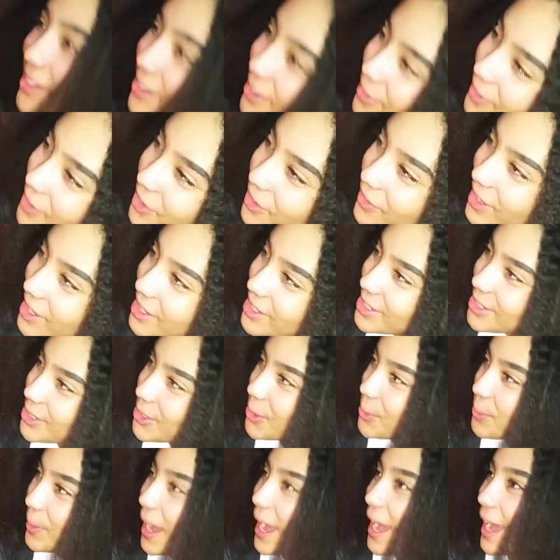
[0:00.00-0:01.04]
Oh my god, that's
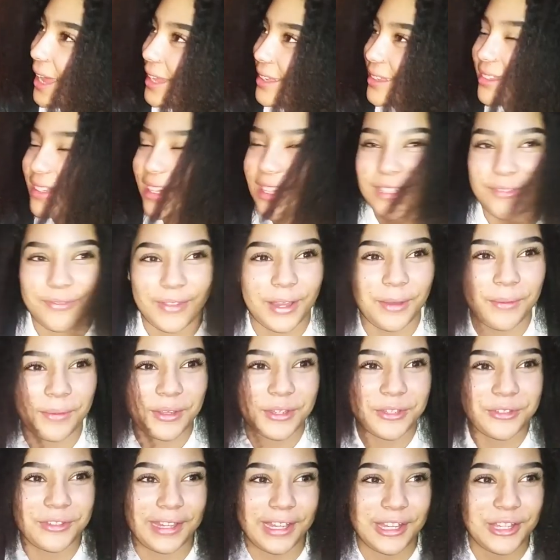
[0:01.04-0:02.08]
so bad. I fight
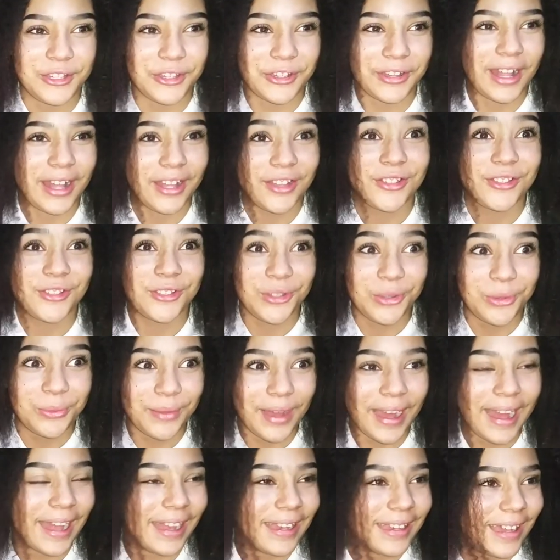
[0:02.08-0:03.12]
with a stranger. That's so
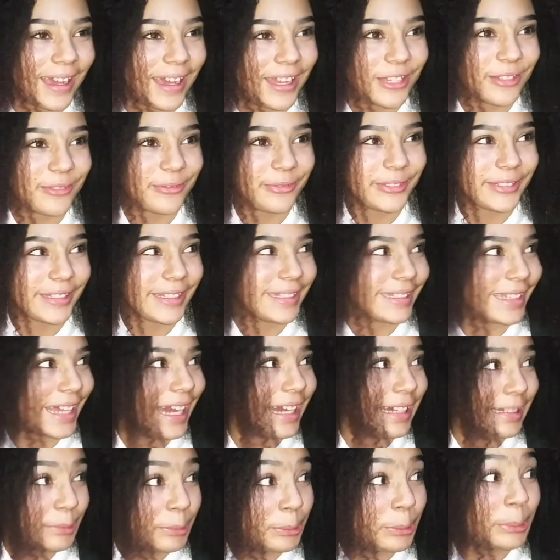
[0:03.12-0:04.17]
bad. I just realised
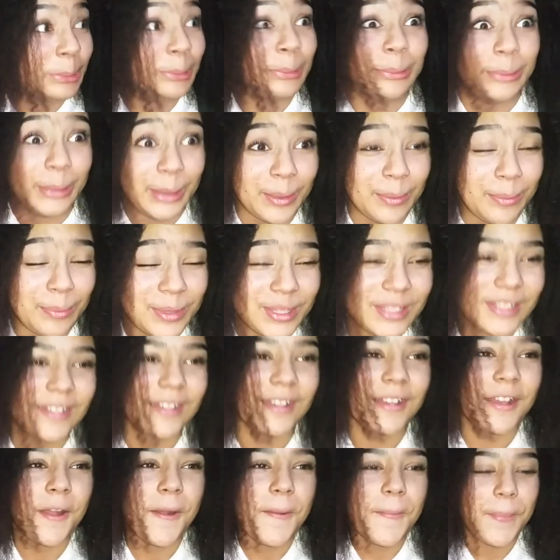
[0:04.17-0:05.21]
that. Whoops.
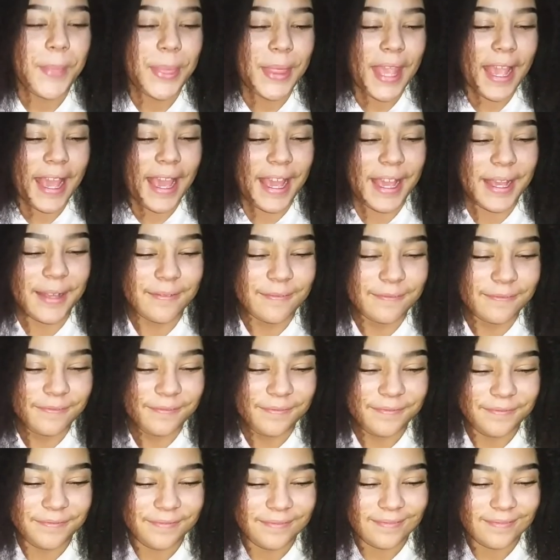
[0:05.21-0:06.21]
Um.